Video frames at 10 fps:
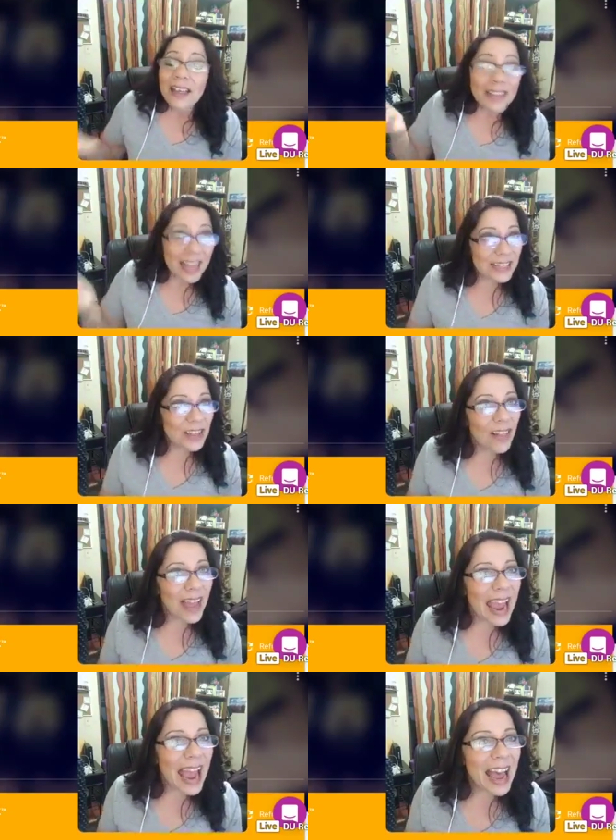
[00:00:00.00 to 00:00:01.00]
That is all I
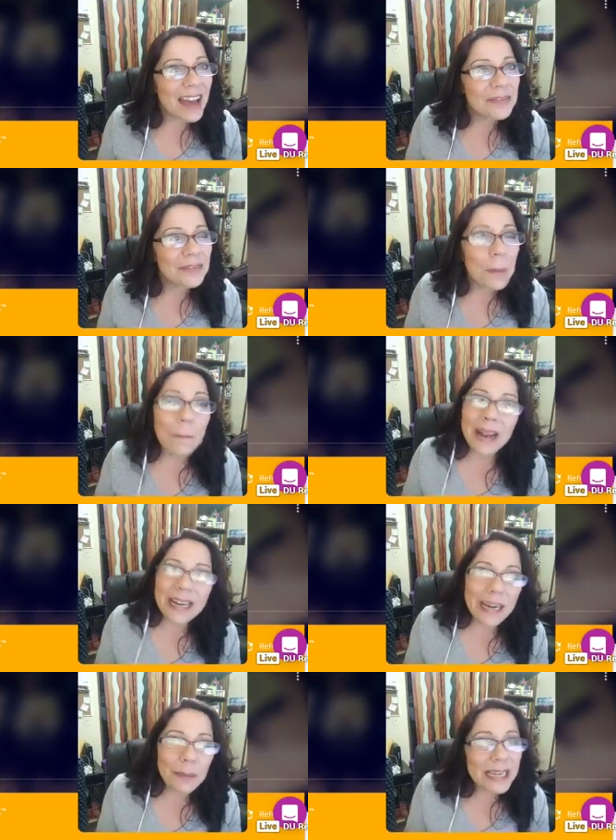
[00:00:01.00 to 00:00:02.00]
have. My
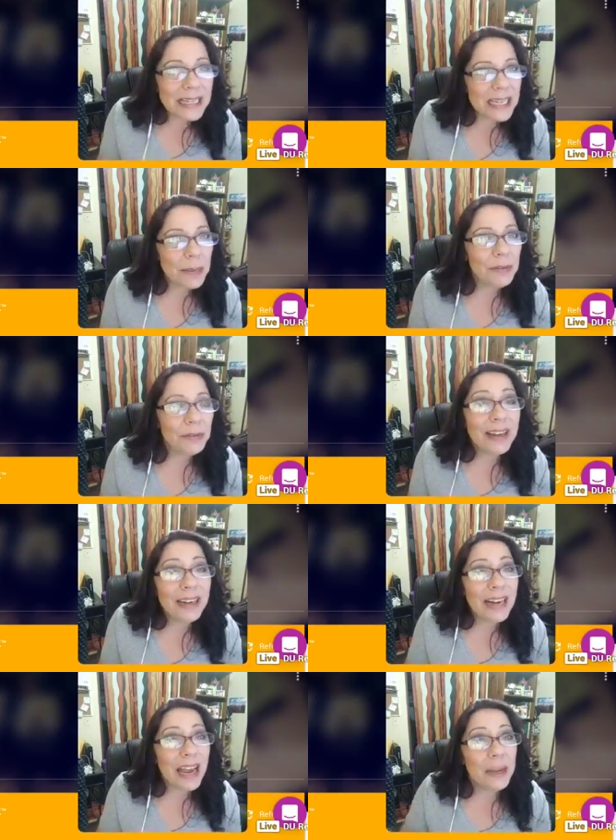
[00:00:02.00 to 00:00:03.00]
name is Debbie Fran,
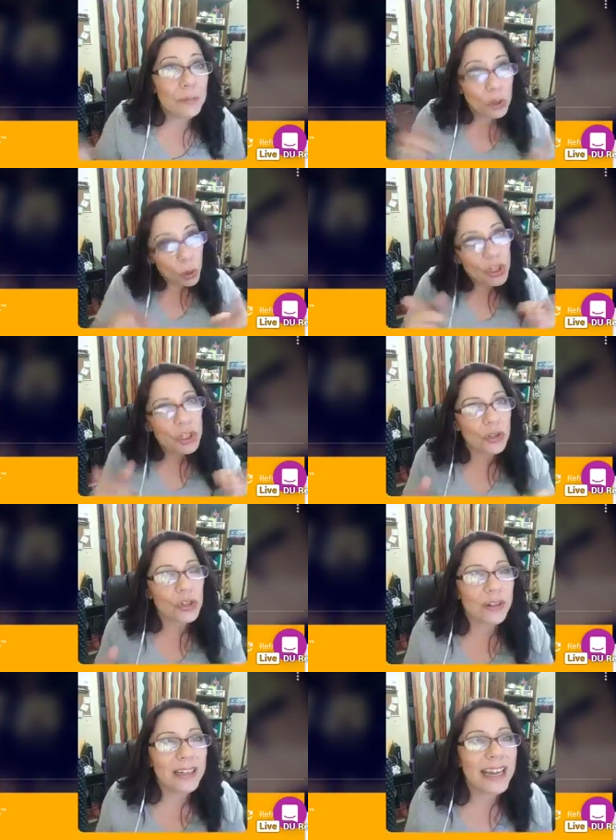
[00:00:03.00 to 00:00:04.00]
and I am your
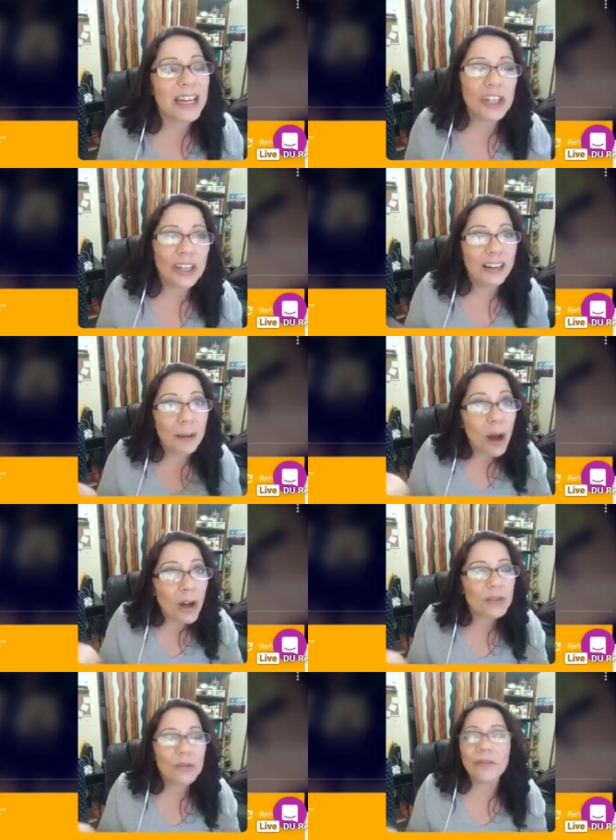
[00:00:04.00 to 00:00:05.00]
social connection, and I'm
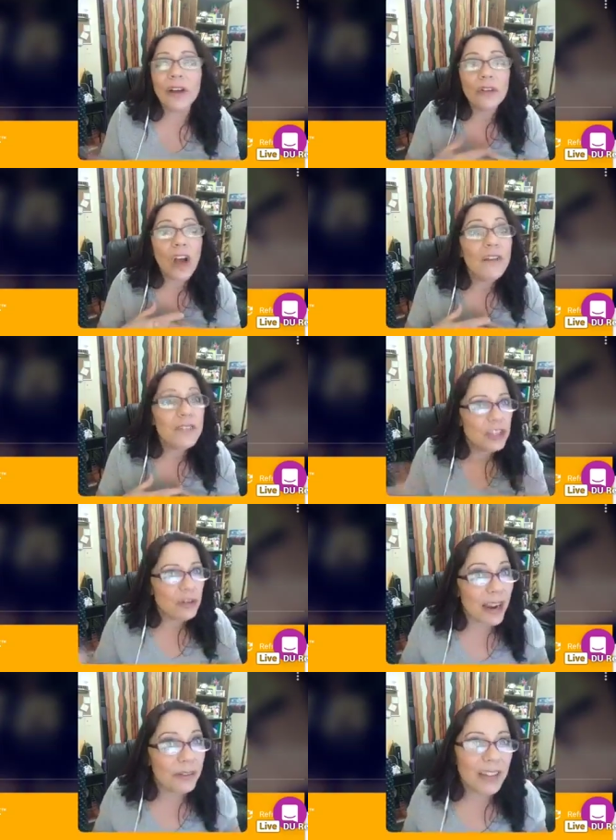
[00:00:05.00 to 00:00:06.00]
also the founder of the
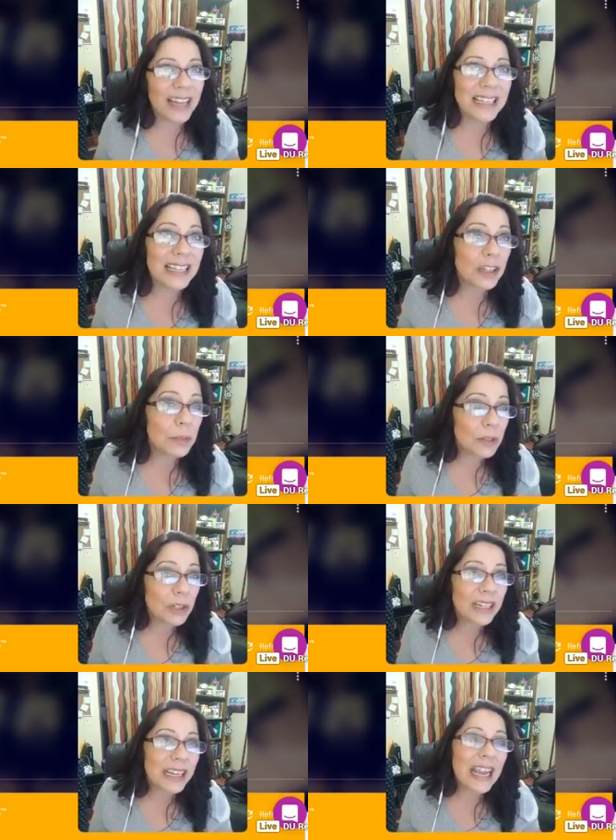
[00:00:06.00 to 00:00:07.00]
Dragonflies Nest
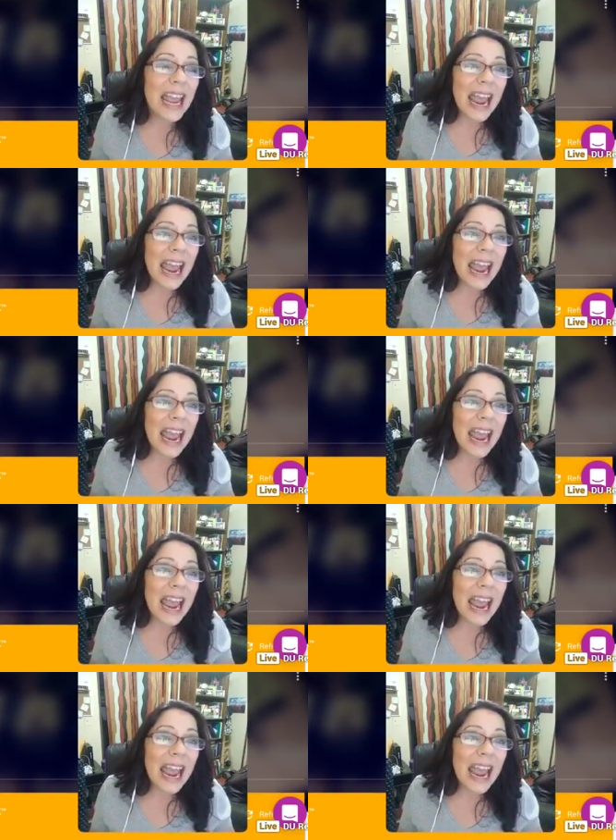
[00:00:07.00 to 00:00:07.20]
community.